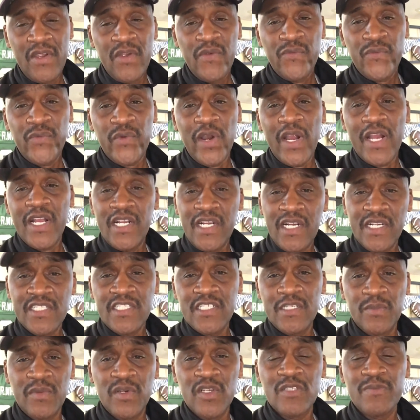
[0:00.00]
for our
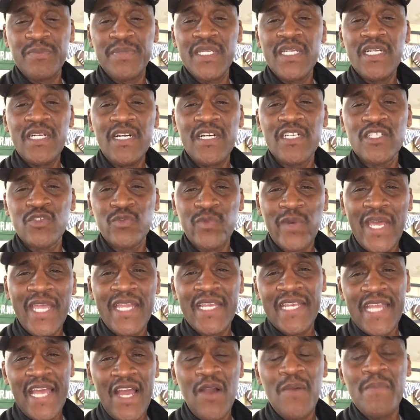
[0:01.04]
customers, because right now